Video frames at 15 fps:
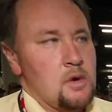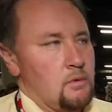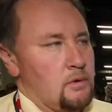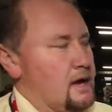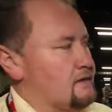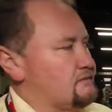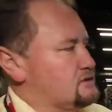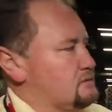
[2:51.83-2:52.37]

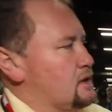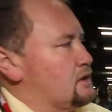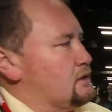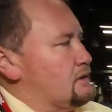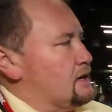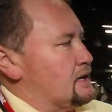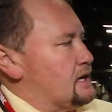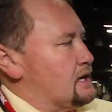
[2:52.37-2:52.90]
We have some
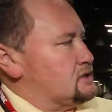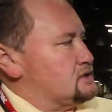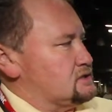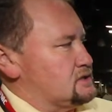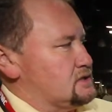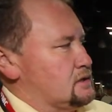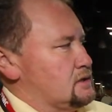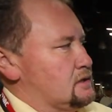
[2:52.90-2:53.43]
other rain
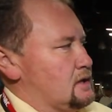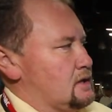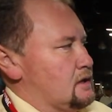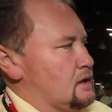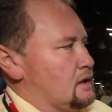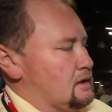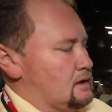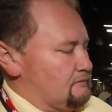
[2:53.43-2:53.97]
gauges here that
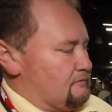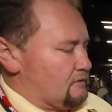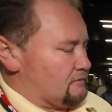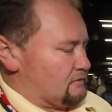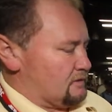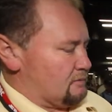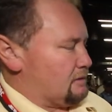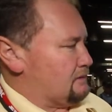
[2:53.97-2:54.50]
are
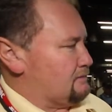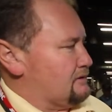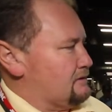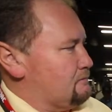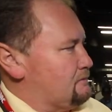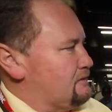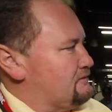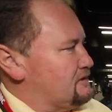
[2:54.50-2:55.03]
involved with the
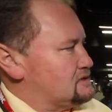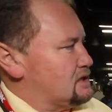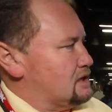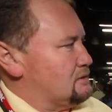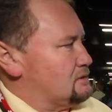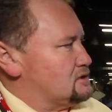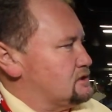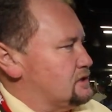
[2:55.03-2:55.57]
pivot
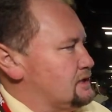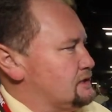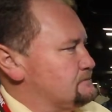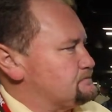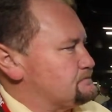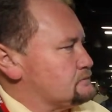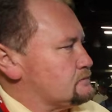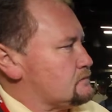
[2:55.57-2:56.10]
telemetry.
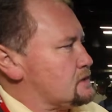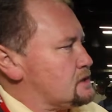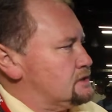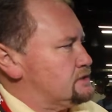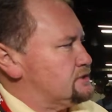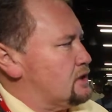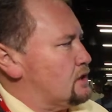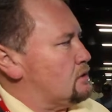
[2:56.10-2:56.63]

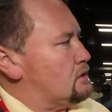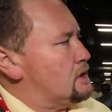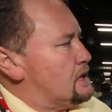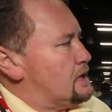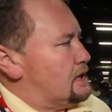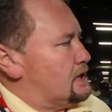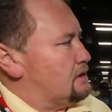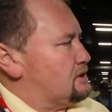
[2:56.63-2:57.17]
So
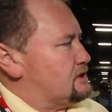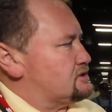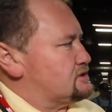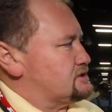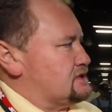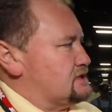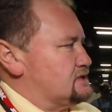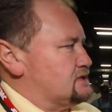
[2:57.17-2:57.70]
it'll be
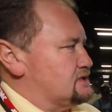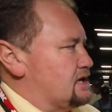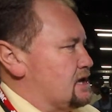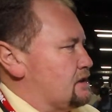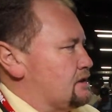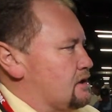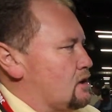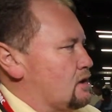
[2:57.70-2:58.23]
interesting to see
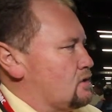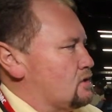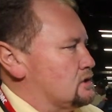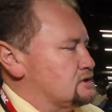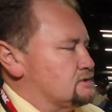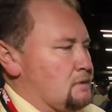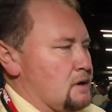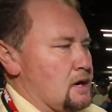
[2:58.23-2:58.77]
how they all
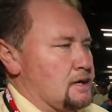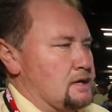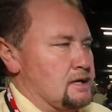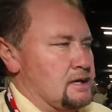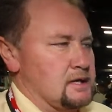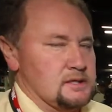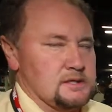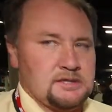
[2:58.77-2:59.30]
correspond,
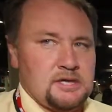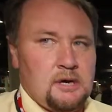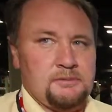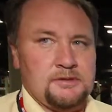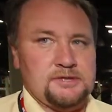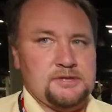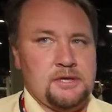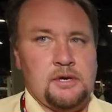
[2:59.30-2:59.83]
and it'll just
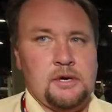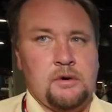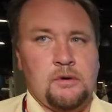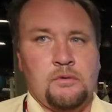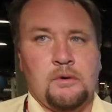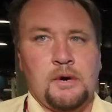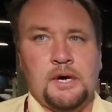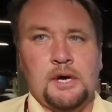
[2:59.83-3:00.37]
help us to
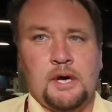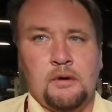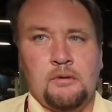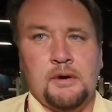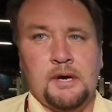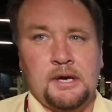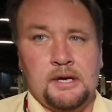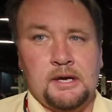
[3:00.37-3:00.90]
know where to go
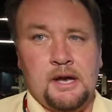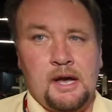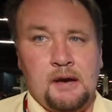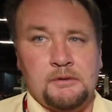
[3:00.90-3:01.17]
when and how